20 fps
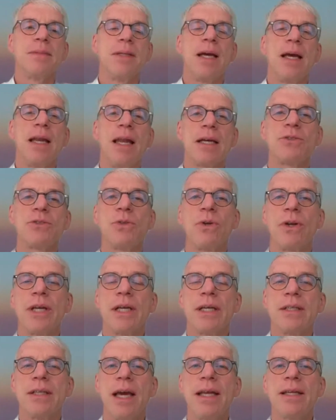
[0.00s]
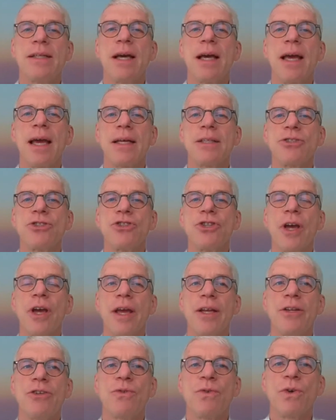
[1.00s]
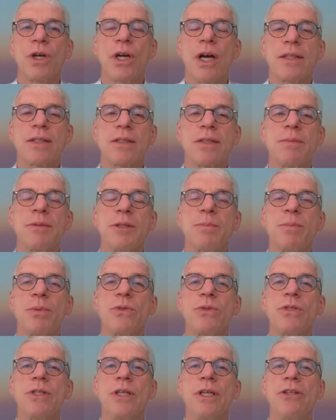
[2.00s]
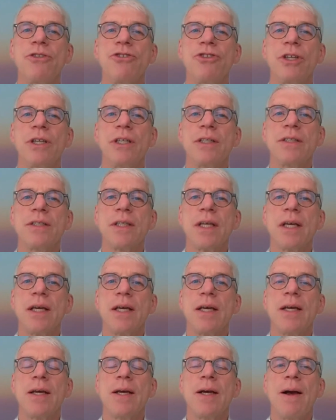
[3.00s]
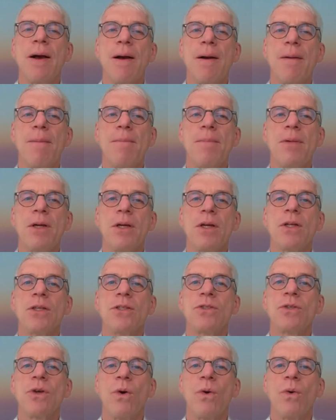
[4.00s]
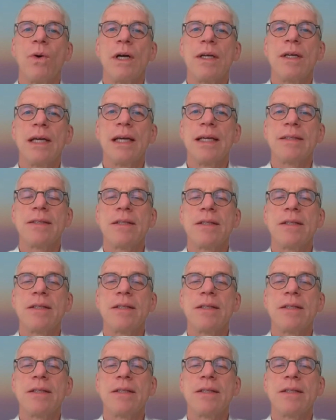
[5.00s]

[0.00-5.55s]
electronic data exchange for customs procedures. So